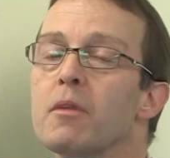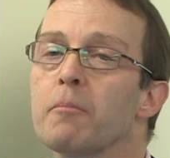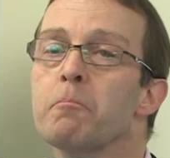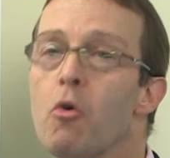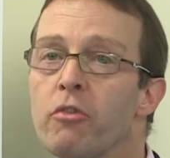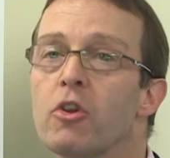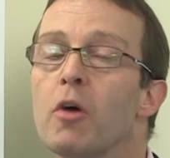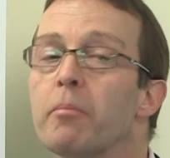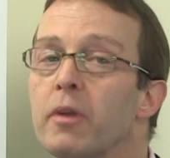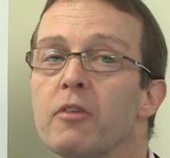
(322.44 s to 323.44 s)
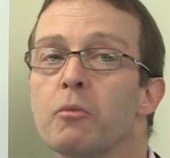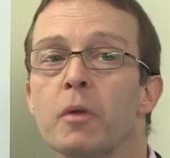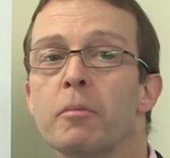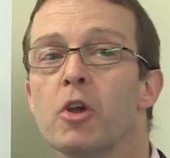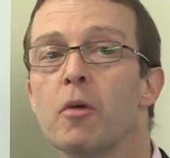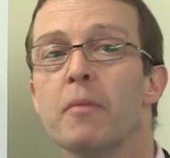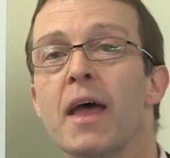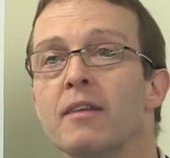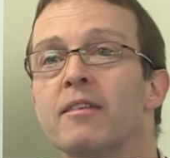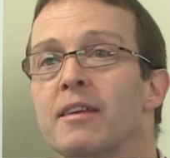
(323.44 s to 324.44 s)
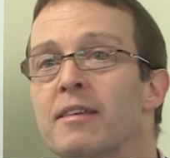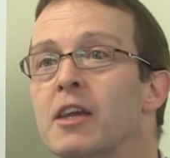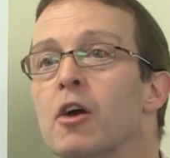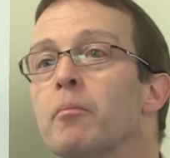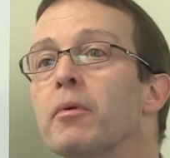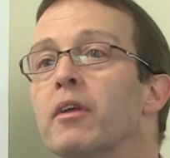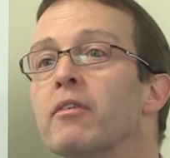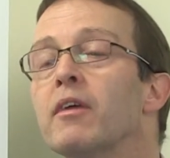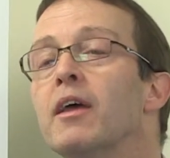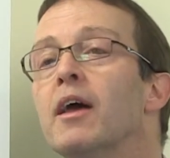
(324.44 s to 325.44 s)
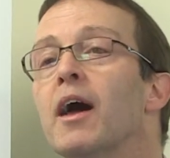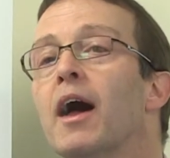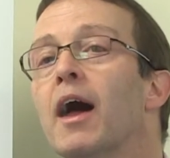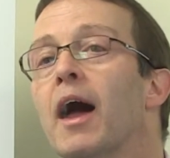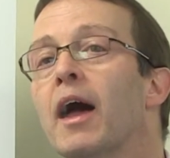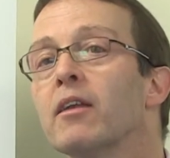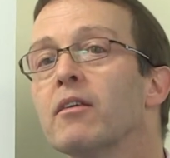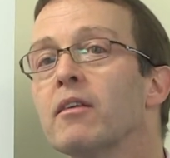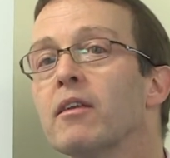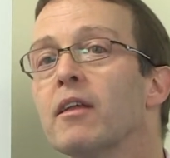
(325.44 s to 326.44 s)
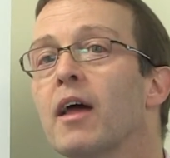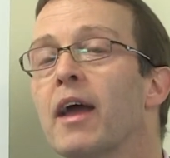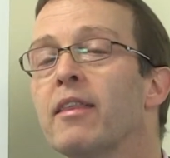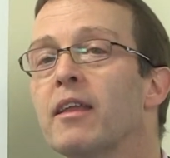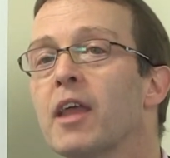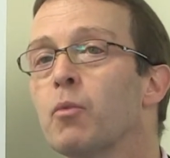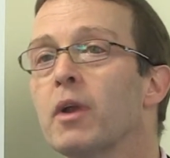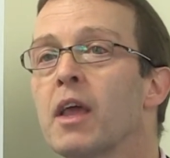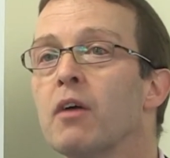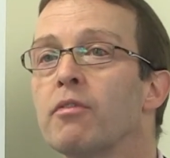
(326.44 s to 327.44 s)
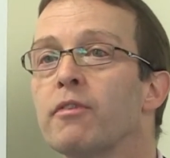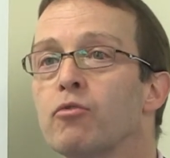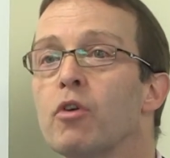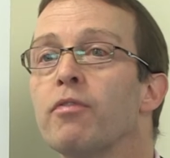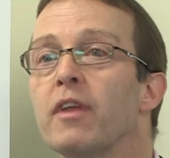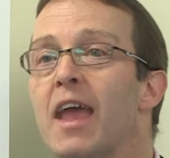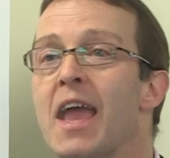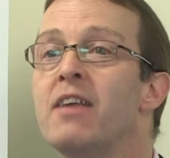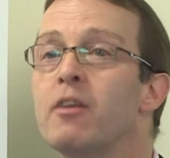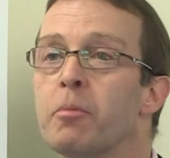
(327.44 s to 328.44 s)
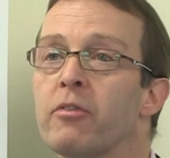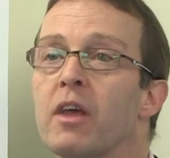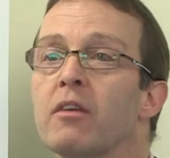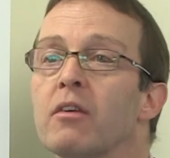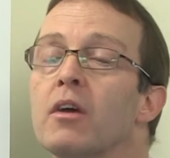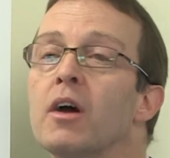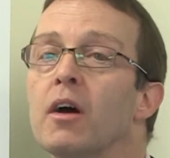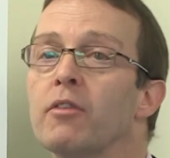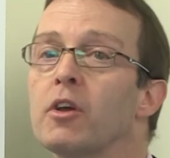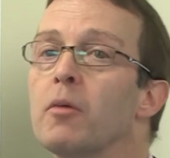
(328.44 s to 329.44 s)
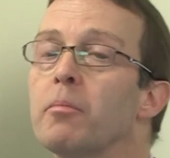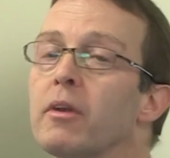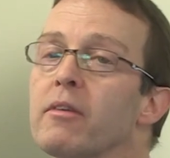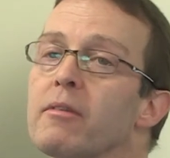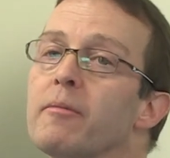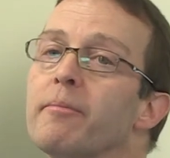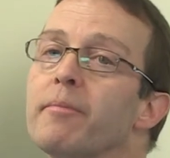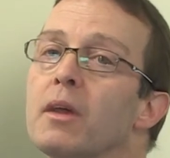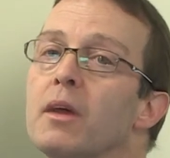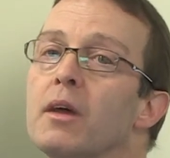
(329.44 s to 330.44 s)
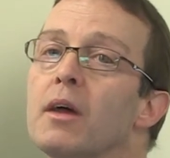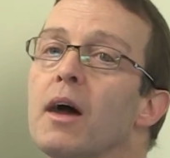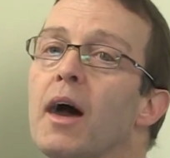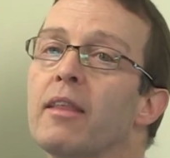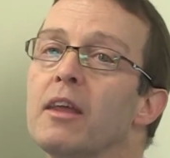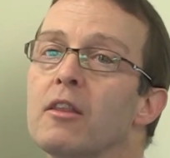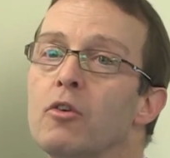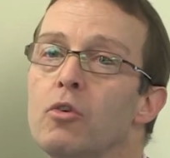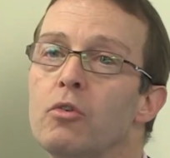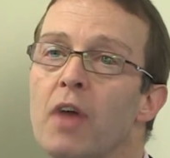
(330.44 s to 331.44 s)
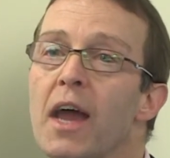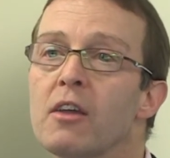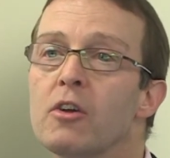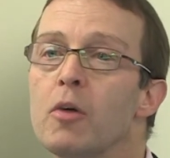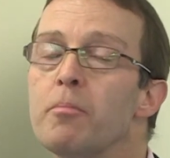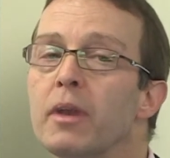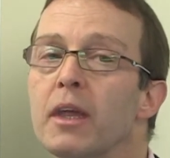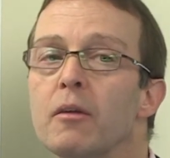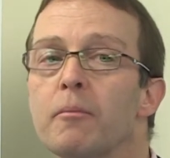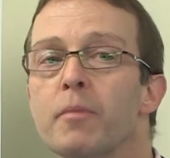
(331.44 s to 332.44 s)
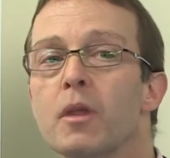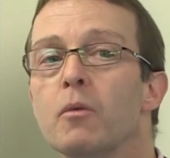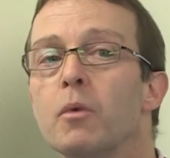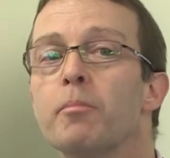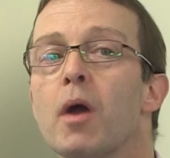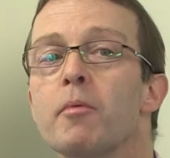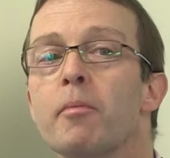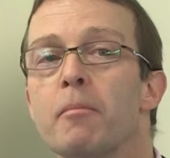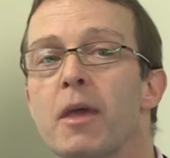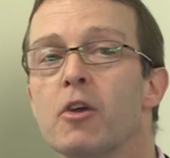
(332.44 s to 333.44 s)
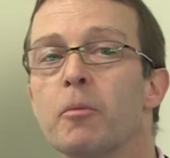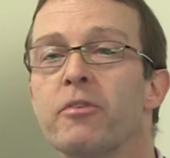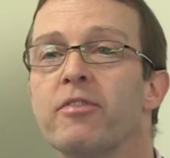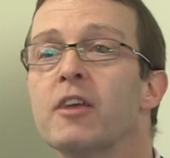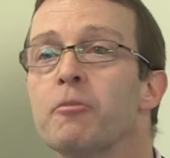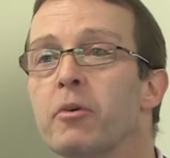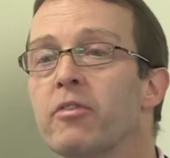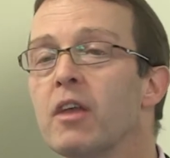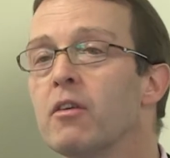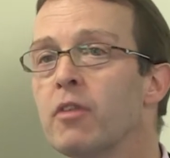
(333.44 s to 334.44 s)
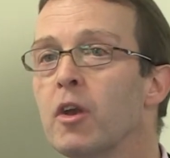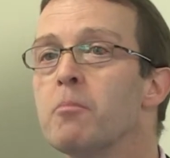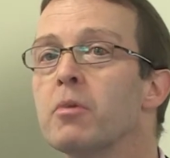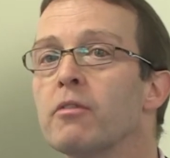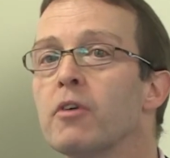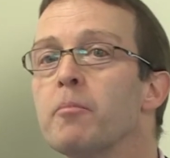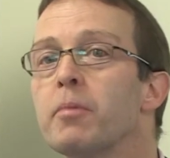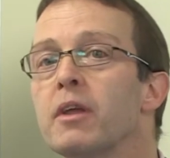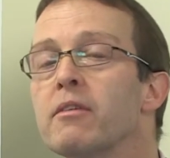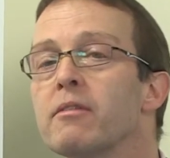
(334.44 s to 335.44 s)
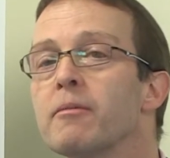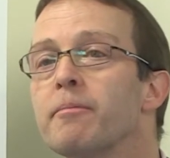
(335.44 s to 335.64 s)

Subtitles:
most companies will become LTD companies. And I think that will account for roughly 80% of the companies. I think the new DAC company will probably make up 6% of the number of companies.